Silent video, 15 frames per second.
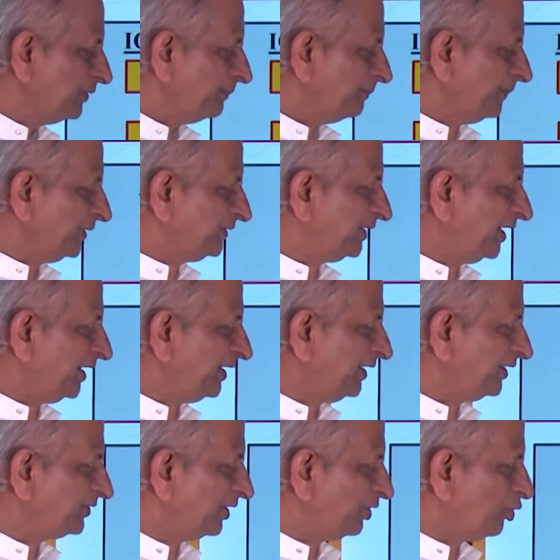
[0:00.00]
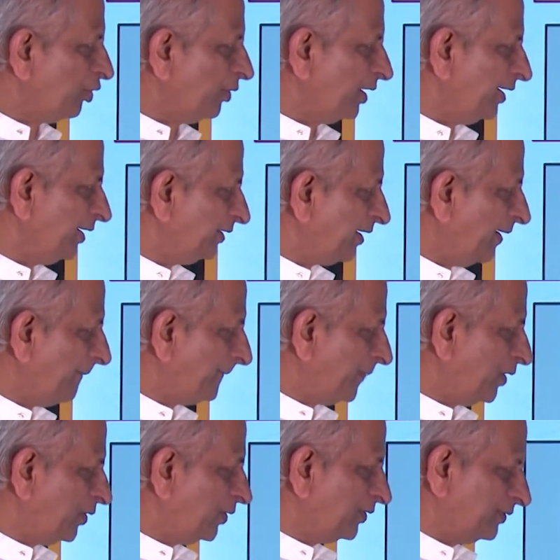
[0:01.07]
Methane is a covalent
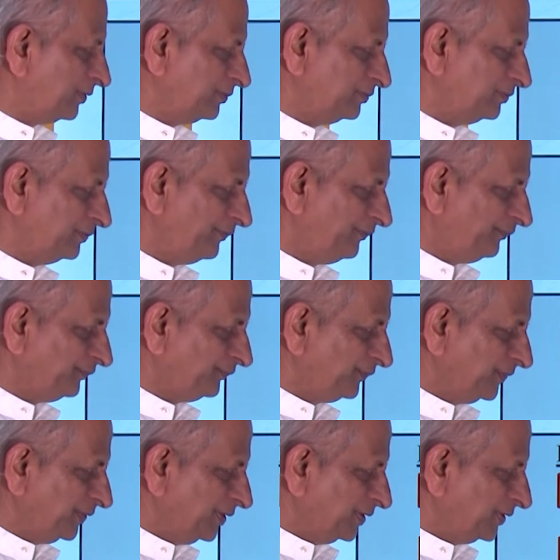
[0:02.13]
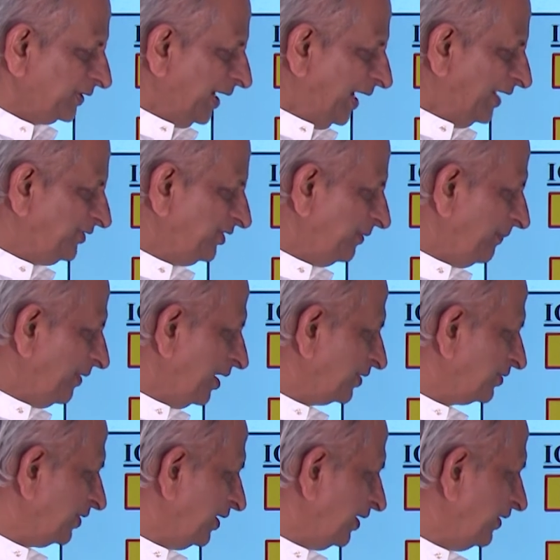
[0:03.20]
compound. Calcium
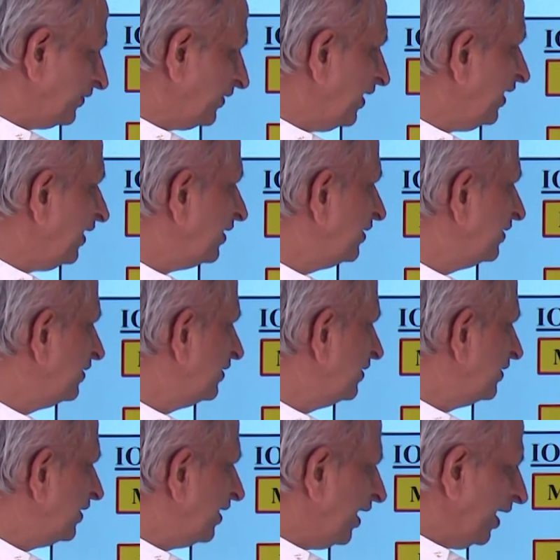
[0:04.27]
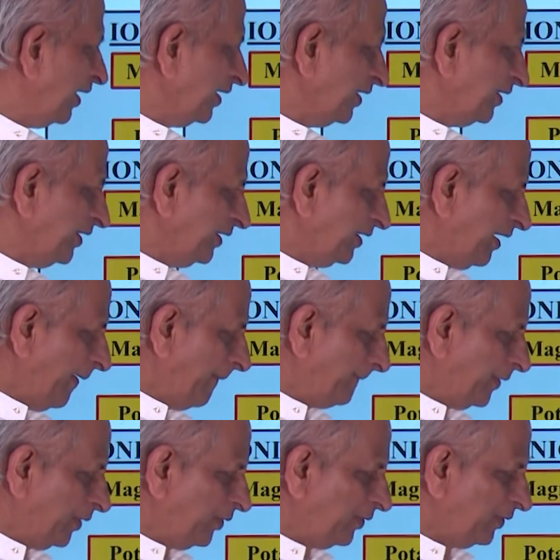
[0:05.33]
oxide is a ionic
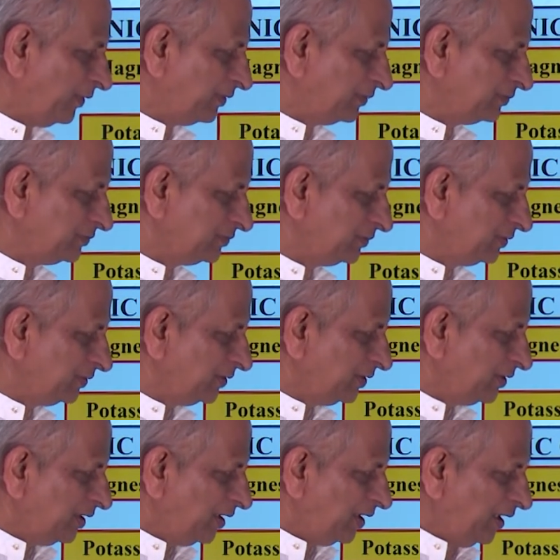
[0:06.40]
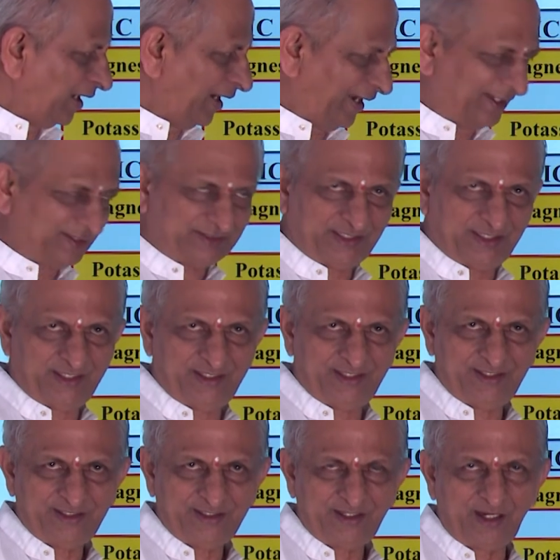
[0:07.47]
compound.
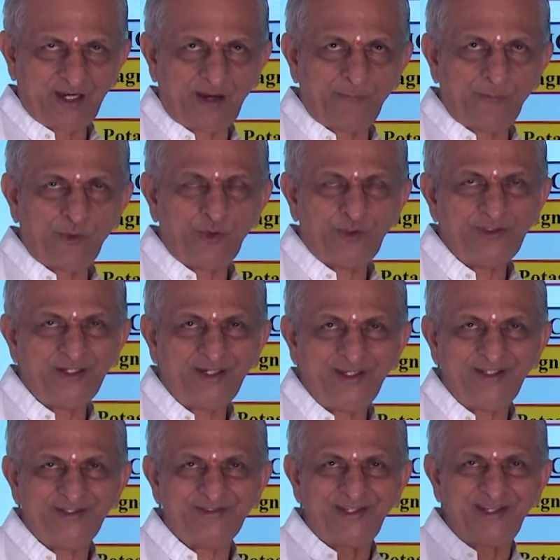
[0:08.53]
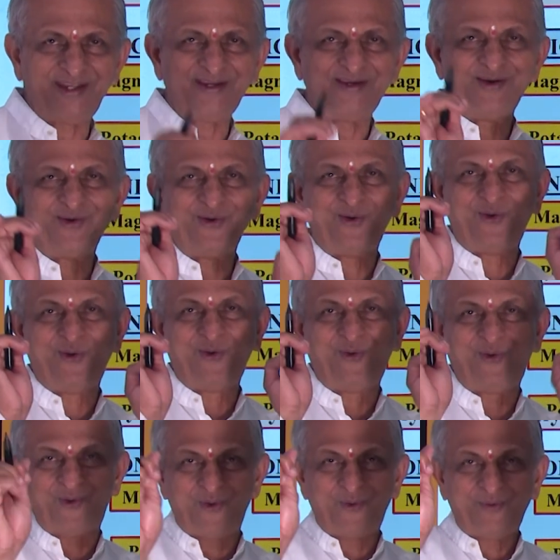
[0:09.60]
Lastly, ammonia is a
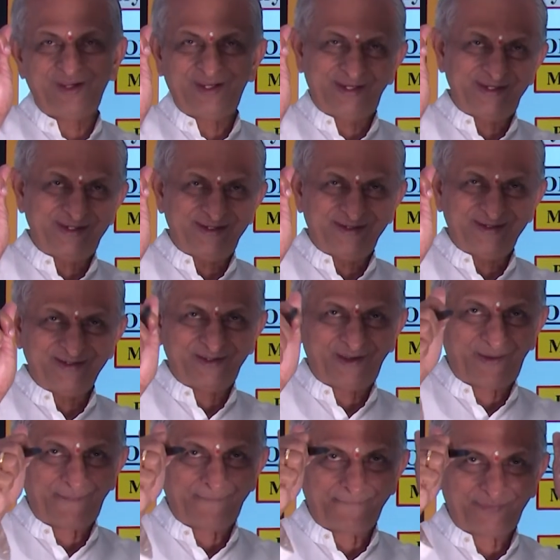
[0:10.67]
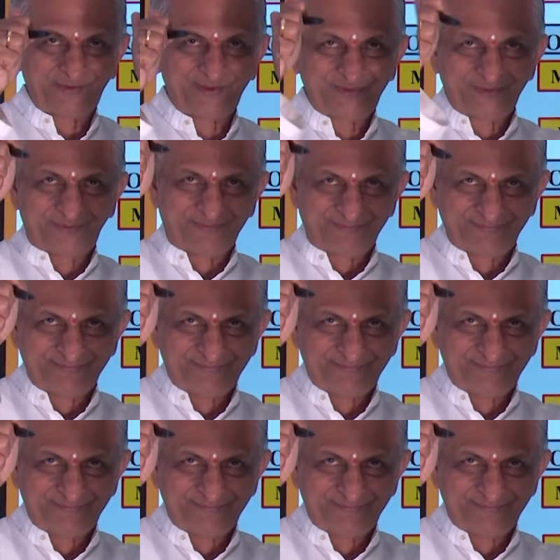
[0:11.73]
covalent compound.